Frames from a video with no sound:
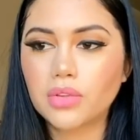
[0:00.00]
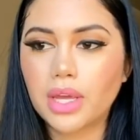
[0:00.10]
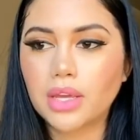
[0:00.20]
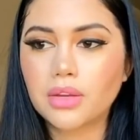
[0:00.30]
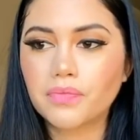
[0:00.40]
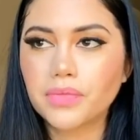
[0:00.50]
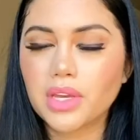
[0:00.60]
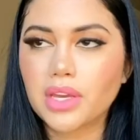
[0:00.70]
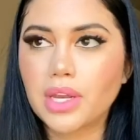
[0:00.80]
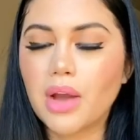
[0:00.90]
Like,
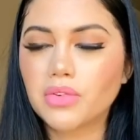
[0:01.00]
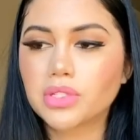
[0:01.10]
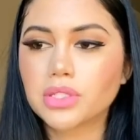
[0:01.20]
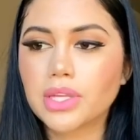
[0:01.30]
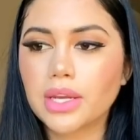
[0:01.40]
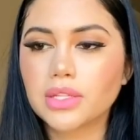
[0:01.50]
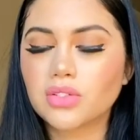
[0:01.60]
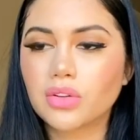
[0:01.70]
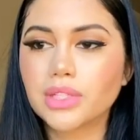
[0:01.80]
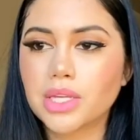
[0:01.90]
and I was just getting
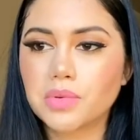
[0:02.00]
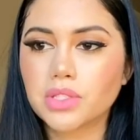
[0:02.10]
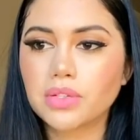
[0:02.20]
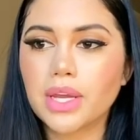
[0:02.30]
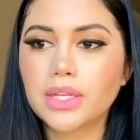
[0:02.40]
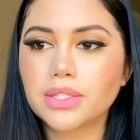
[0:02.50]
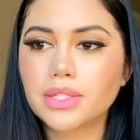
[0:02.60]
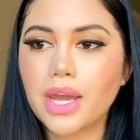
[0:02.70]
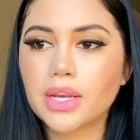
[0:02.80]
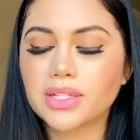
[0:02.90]
so desperate to get
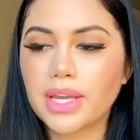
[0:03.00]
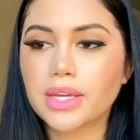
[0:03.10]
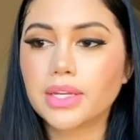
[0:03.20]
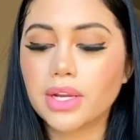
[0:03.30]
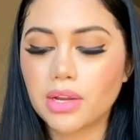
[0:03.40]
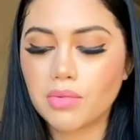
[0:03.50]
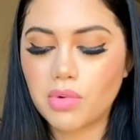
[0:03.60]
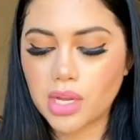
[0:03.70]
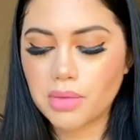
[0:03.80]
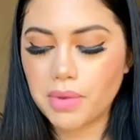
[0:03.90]
inside because I can hear him
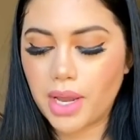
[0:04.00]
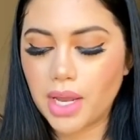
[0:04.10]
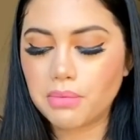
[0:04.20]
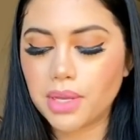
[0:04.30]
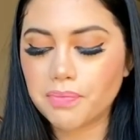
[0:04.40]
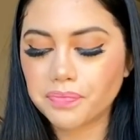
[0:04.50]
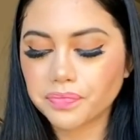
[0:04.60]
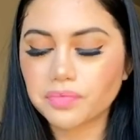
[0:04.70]
walking behind me.